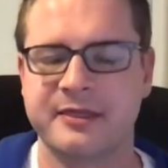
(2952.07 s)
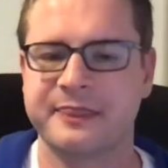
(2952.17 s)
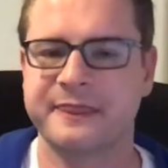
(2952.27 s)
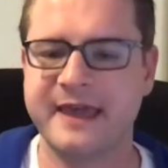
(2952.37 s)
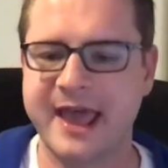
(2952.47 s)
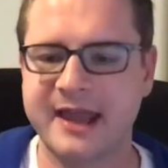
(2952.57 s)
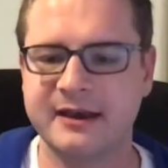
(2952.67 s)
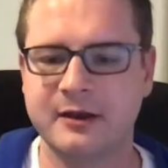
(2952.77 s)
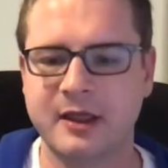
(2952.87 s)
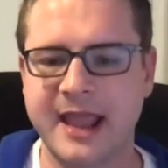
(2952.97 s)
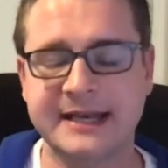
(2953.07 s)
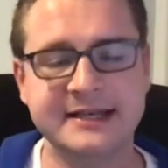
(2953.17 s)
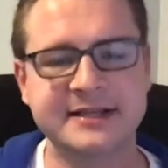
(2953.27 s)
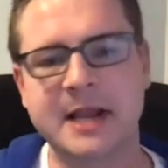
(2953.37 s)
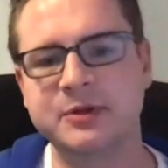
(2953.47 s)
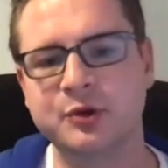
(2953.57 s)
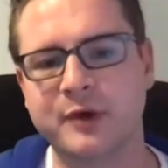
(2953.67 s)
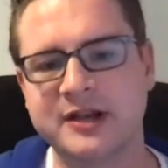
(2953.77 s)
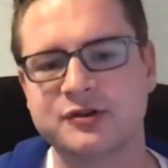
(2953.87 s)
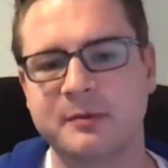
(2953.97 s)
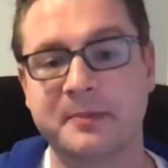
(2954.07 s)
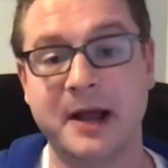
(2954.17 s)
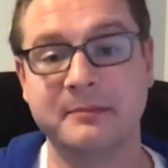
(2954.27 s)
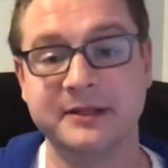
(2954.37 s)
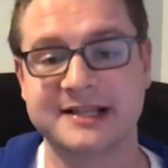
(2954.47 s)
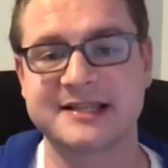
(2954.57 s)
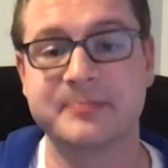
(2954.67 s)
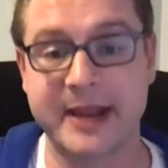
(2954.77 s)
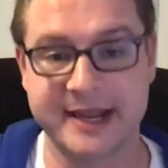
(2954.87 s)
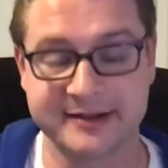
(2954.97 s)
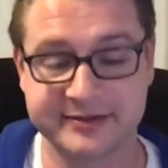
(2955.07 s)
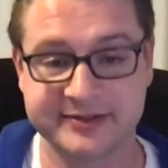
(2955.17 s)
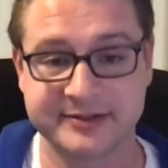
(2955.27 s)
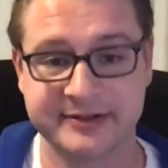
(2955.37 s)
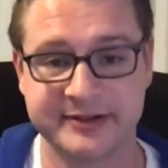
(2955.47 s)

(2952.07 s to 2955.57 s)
that anytime you went to a public space,